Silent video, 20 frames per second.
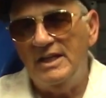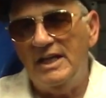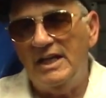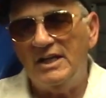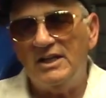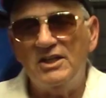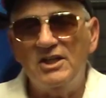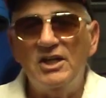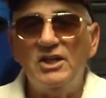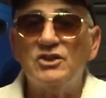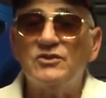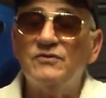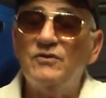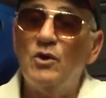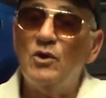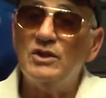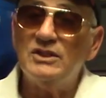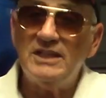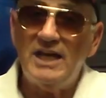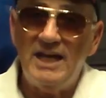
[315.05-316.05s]
As
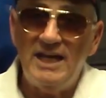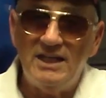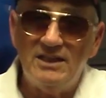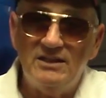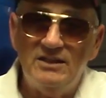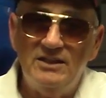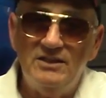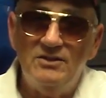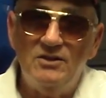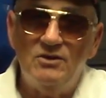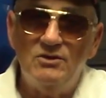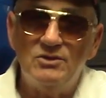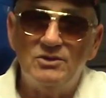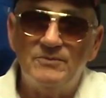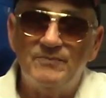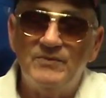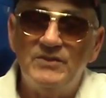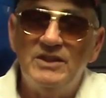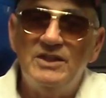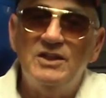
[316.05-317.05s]
far as handling
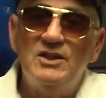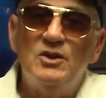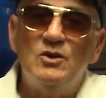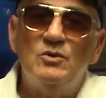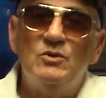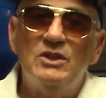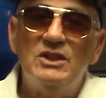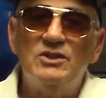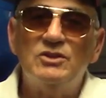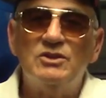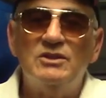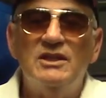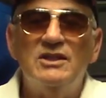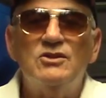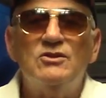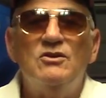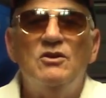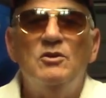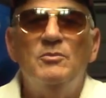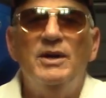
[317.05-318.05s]
goes, well,
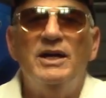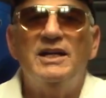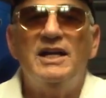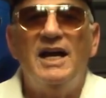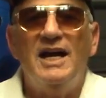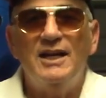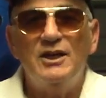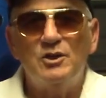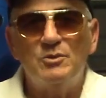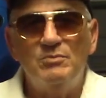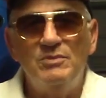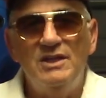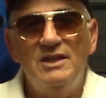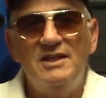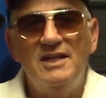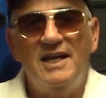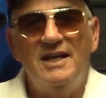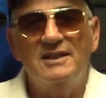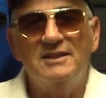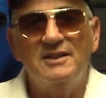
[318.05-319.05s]
let's talk about
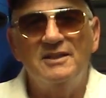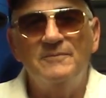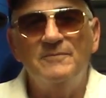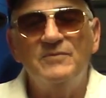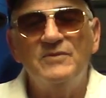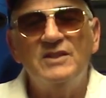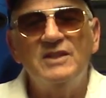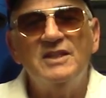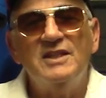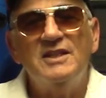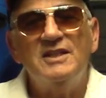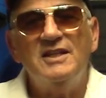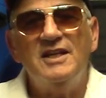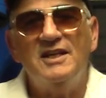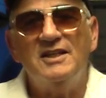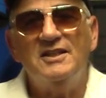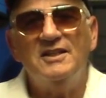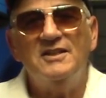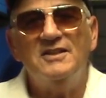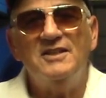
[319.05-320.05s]
high-speed handling.
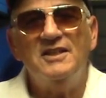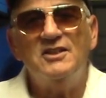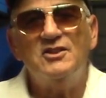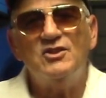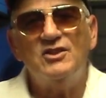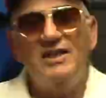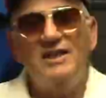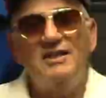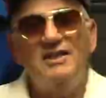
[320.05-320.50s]
Now, let's say